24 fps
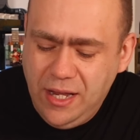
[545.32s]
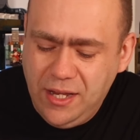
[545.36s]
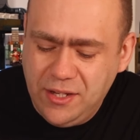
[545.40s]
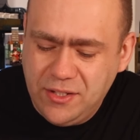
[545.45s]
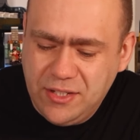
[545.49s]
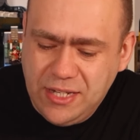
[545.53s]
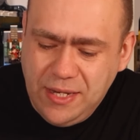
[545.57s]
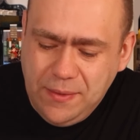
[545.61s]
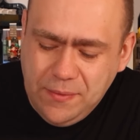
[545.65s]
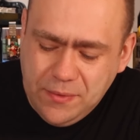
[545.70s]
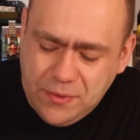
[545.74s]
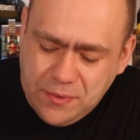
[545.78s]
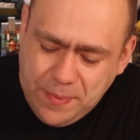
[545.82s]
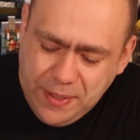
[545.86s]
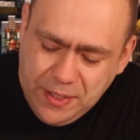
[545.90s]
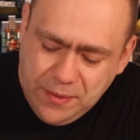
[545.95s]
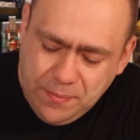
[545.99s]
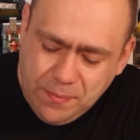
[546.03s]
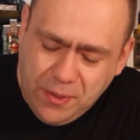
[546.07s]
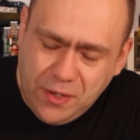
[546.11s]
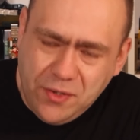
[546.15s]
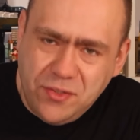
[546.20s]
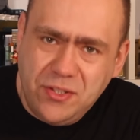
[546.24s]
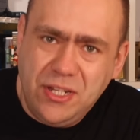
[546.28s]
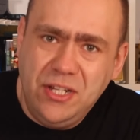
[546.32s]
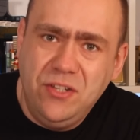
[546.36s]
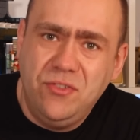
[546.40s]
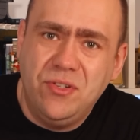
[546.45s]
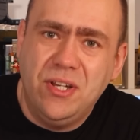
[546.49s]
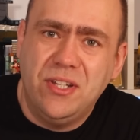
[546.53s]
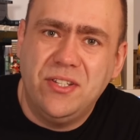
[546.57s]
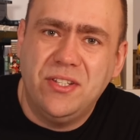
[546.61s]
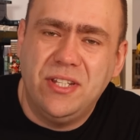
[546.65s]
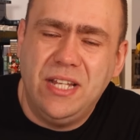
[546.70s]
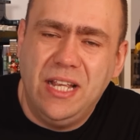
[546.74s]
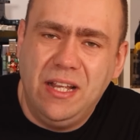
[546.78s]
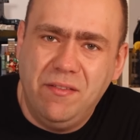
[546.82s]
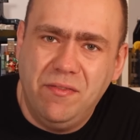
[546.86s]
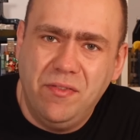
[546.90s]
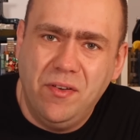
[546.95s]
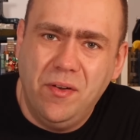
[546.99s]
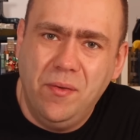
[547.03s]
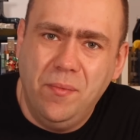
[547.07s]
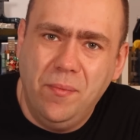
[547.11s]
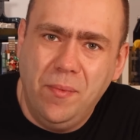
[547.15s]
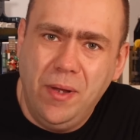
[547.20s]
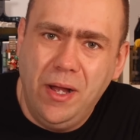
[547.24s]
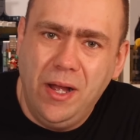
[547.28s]
seemed to be most interesting
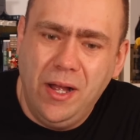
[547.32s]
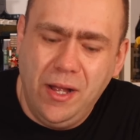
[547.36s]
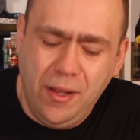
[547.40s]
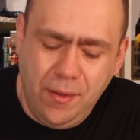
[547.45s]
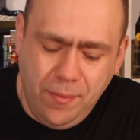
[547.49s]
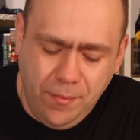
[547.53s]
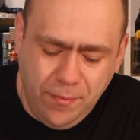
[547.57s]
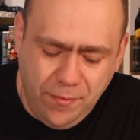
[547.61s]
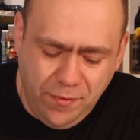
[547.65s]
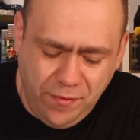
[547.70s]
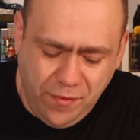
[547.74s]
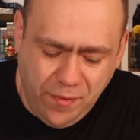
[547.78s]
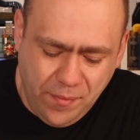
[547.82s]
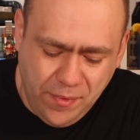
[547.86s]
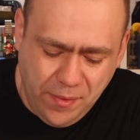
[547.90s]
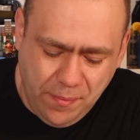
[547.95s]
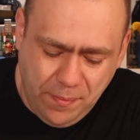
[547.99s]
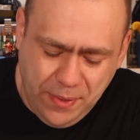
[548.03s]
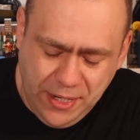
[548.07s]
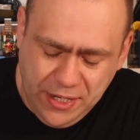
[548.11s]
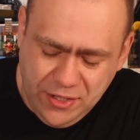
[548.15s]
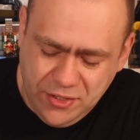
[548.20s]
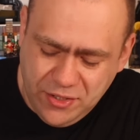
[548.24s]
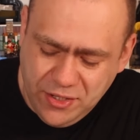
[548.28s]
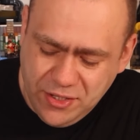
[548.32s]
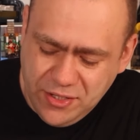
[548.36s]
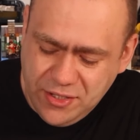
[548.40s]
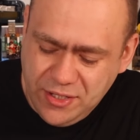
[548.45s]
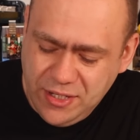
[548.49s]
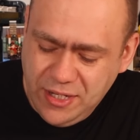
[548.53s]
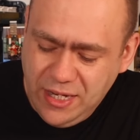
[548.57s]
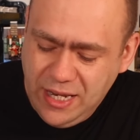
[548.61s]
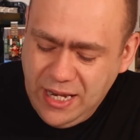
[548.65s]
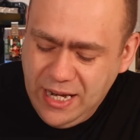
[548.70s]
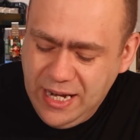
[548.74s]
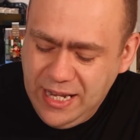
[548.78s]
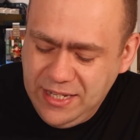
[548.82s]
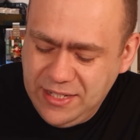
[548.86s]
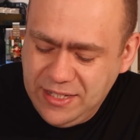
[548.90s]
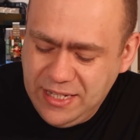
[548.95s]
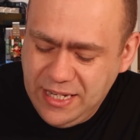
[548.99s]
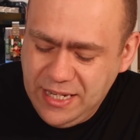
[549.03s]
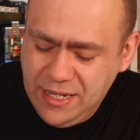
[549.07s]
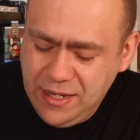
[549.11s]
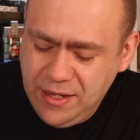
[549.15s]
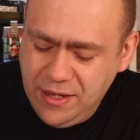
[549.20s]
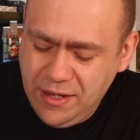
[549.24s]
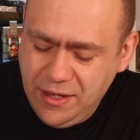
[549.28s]
from the pictures, at least
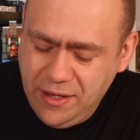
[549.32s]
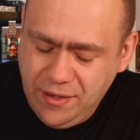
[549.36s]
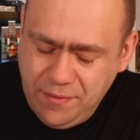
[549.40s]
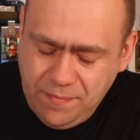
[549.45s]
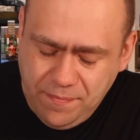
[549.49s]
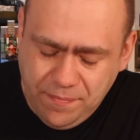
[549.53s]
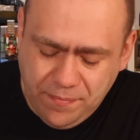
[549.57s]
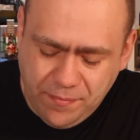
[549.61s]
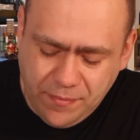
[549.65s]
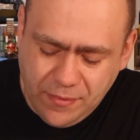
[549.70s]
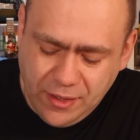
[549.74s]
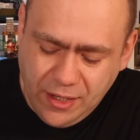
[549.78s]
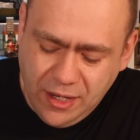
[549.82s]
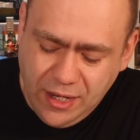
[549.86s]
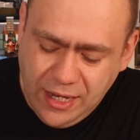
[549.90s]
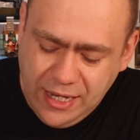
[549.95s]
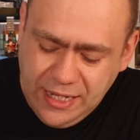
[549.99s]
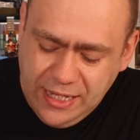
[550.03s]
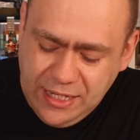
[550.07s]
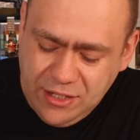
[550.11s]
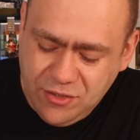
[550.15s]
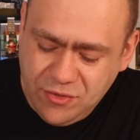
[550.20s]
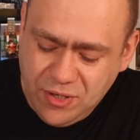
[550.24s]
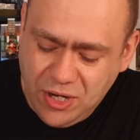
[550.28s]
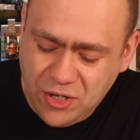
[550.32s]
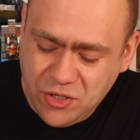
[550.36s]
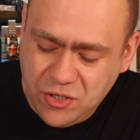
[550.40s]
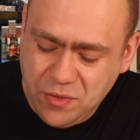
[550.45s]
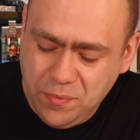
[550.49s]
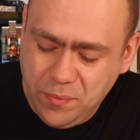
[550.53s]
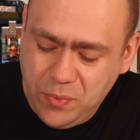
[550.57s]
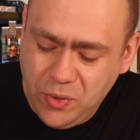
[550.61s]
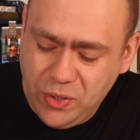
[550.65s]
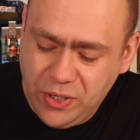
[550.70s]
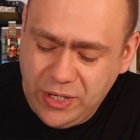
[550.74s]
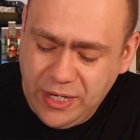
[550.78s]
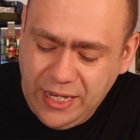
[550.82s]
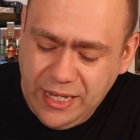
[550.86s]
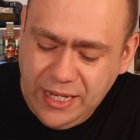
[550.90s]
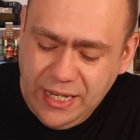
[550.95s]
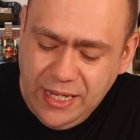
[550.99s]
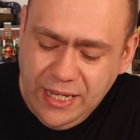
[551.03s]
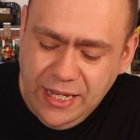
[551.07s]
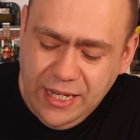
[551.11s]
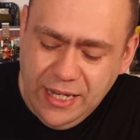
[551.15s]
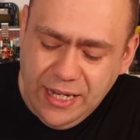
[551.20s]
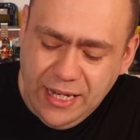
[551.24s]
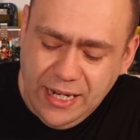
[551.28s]
in the instruction booklet.
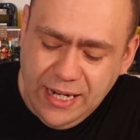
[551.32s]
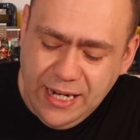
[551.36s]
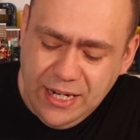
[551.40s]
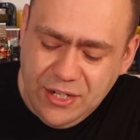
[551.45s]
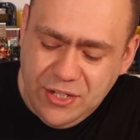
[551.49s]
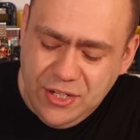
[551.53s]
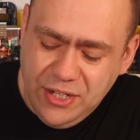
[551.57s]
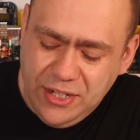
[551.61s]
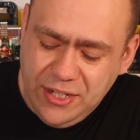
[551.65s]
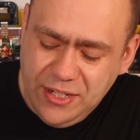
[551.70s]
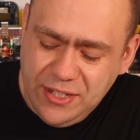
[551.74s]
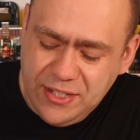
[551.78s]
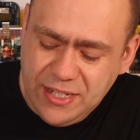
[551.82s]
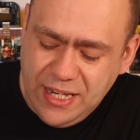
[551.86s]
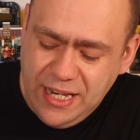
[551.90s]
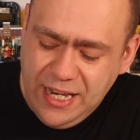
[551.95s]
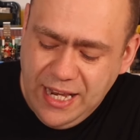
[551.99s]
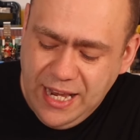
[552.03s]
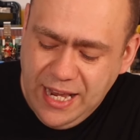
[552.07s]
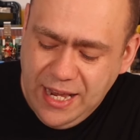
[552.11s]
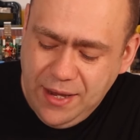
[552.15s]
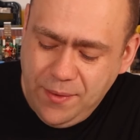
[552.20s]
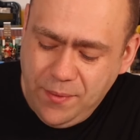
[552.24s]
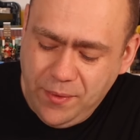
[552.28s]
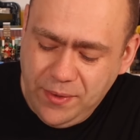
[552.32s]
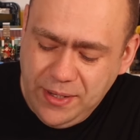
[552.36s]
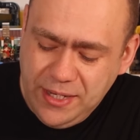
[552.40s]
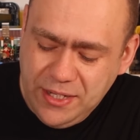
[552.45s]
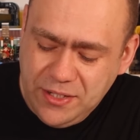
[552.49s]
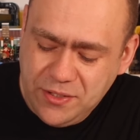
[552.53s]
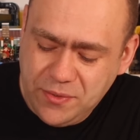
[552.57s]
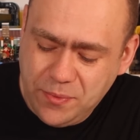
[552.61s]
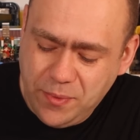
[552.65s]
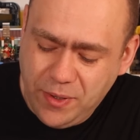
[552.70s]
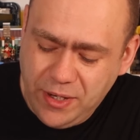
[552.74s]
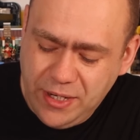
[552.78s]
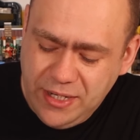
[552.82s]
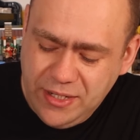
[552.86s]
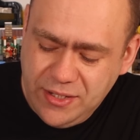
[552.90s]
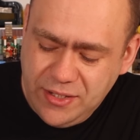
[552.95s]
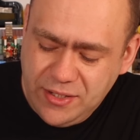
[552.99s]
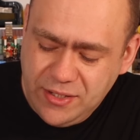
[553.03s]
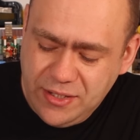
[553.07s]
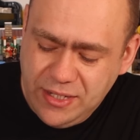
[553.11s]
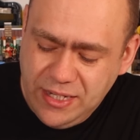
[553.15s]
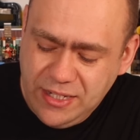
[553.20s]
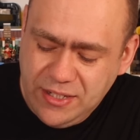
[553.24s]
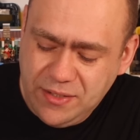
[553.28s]
And as you can see here, what this
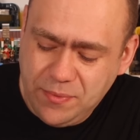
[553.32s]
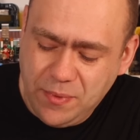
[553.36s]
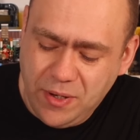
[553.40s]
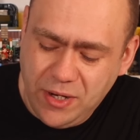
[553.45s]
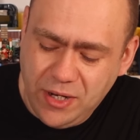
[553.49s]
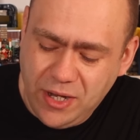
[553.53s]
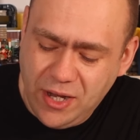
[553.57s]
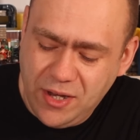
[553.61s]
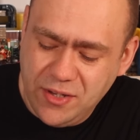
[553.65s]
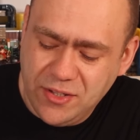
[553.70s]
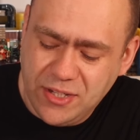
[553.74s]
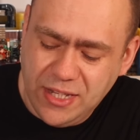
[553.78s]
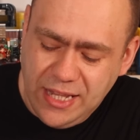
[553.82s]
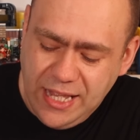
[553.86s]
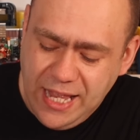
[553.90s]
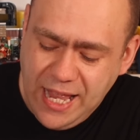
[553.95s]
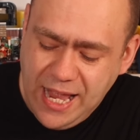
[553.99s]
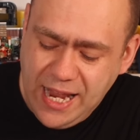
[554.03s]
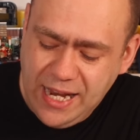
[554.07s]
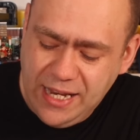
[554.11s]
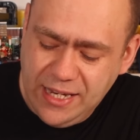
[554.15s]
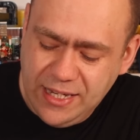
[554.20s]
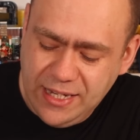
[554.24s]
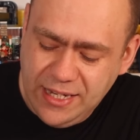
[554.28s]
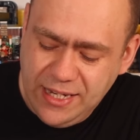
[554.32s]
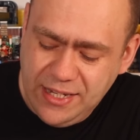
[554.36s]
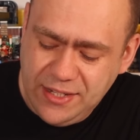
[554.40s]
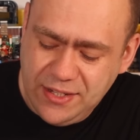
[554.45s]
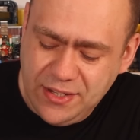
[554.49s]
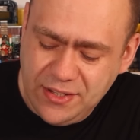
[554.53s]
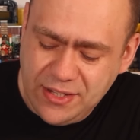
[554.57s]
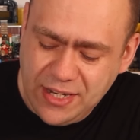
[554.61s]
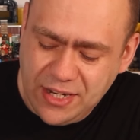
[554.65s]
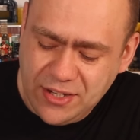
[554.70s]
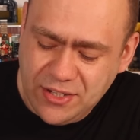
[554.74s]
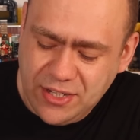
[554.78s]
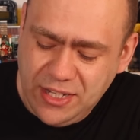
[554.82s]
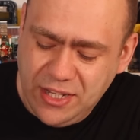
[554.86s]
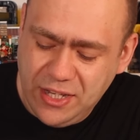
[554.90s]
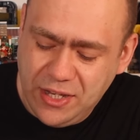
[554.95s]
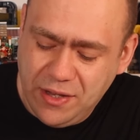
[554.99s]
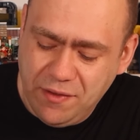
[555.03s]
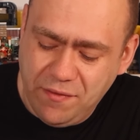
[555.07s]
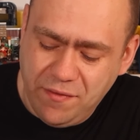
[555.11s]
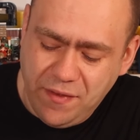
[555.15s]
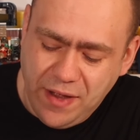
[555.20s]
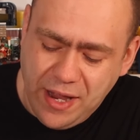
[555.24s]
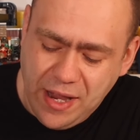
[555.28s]
one goes at the end, and this is actually the
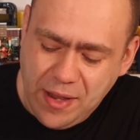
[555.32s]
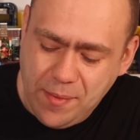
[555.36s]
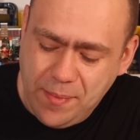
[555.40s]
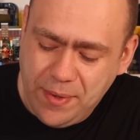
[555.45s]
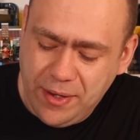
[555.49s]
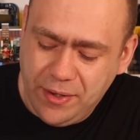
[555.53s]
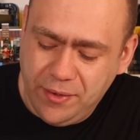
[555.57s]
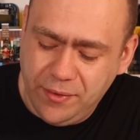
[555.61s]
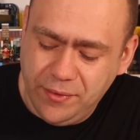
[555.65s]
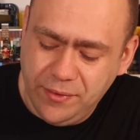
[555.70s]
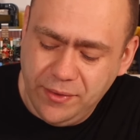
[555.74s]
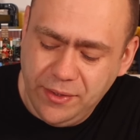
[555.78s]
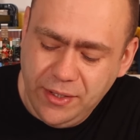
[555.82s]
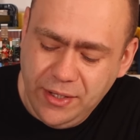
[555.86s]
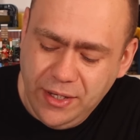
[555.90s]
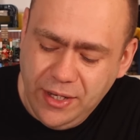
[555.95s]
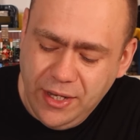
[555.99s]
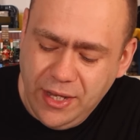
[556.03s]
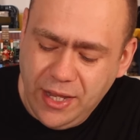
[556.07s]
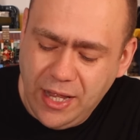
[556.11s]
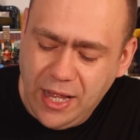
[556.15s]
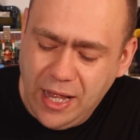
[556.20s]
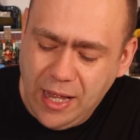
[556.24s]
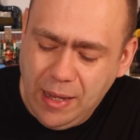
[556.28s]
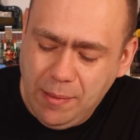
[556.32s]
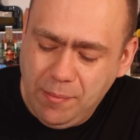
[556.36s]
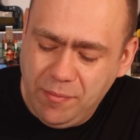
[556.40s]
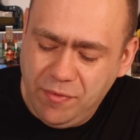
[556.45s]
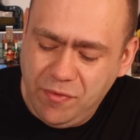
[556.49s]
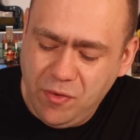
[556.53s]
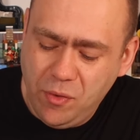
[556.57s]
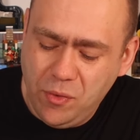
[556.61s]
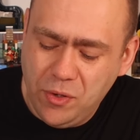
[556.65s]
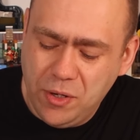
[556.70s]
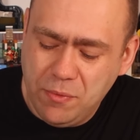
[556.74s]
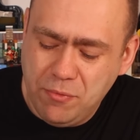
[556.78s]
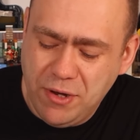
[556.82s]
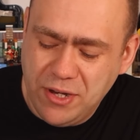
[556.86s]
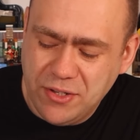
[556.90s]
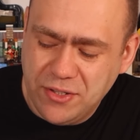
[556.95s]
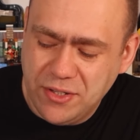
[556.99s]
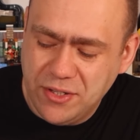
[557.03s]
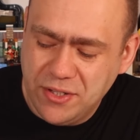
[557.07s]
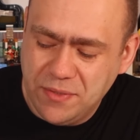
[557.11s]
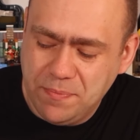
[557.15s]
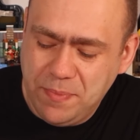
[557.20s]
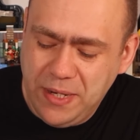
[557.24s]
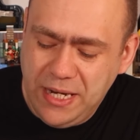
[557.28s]
conveyor belt for all the
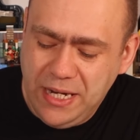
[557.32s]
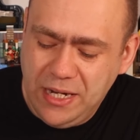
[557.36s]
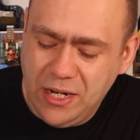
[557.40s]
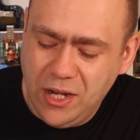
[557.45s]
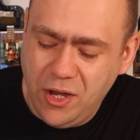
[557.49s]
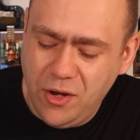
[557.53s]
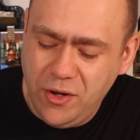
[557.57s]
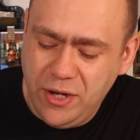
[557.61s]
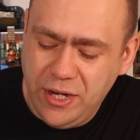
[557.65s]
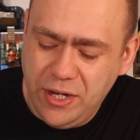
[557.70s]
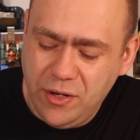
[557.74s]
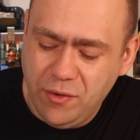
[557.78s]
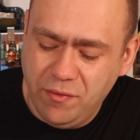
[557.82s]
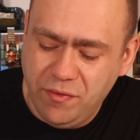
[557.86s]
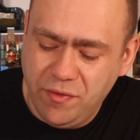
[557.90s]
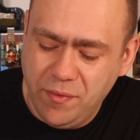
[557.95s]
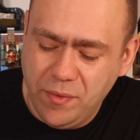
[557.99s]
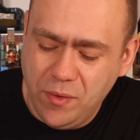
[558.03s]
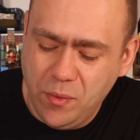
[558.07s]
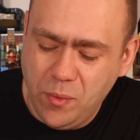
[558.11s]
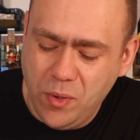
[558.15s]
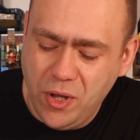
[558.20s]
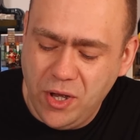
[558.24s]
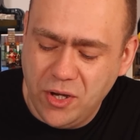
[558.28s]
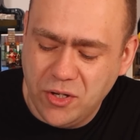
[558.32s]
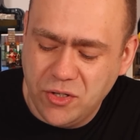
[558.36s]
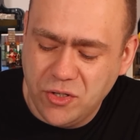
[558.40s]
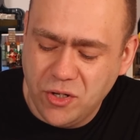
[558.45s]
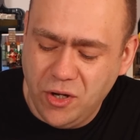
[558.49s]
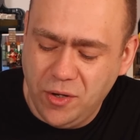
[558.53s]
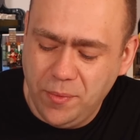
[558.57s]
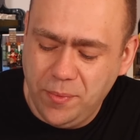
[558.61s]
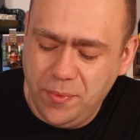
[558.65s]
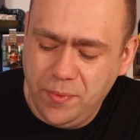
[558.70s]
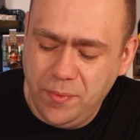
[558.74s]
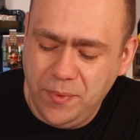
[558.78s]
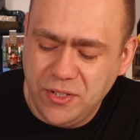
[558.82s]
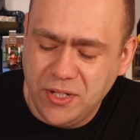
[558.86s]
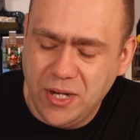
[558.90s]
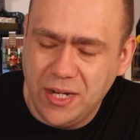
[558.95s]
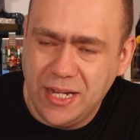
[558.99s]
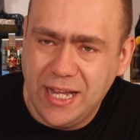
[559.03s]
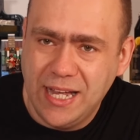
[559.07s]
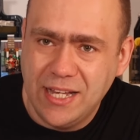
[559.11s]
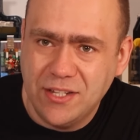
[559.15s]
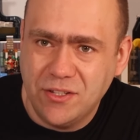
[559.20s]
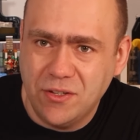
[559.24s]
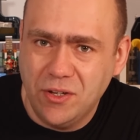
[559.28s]
presents being loaded on from the workshop, which I
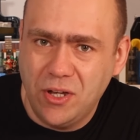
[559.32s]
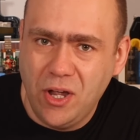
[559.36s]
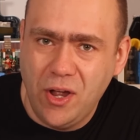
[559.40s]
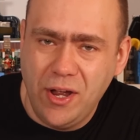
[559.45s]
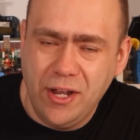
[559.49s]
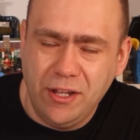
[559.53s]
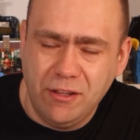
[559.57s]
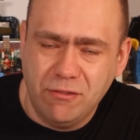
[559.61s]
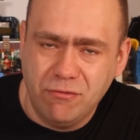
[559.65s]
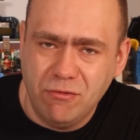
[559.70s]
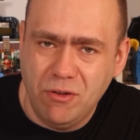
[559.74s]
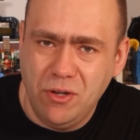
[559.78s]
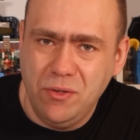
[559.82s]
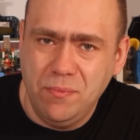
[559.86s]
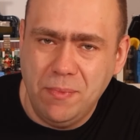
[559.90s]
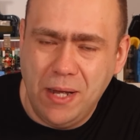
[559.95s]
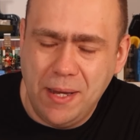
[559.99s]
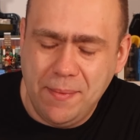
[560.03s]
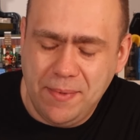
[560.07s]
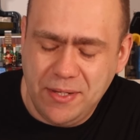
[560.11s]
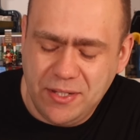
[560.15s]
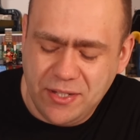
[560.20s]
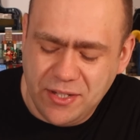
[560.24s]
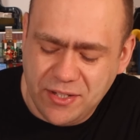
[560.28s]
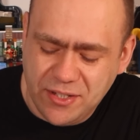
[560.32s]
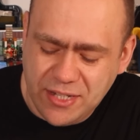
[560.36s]
guess are going through maybe to